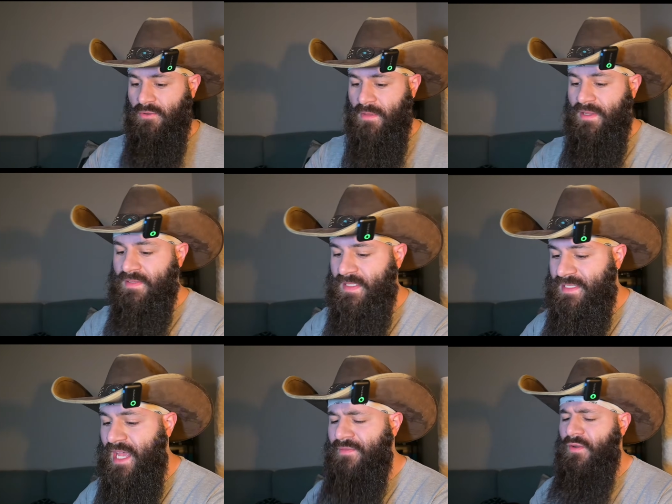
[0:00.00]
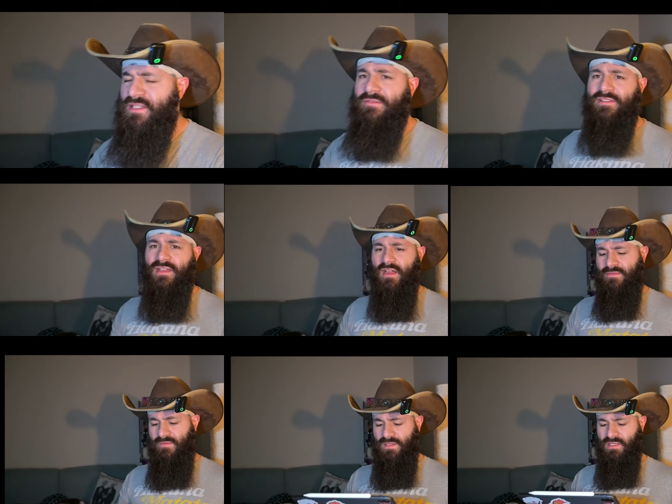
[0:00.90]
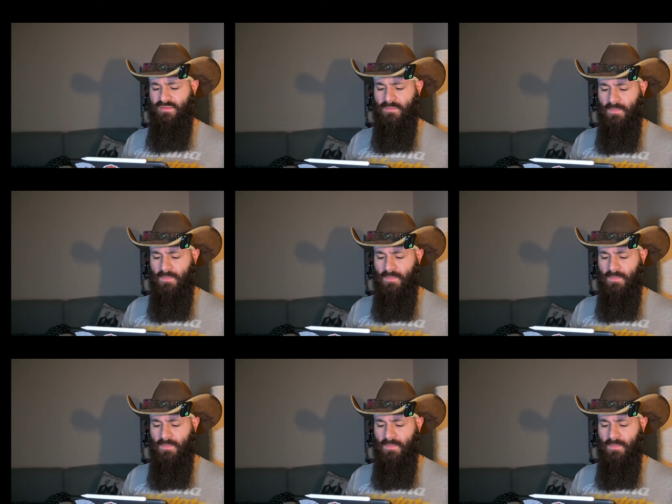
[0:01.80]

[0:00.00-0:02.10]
Oh, comparisons. Yay, voiceover. Thank God for voiceover.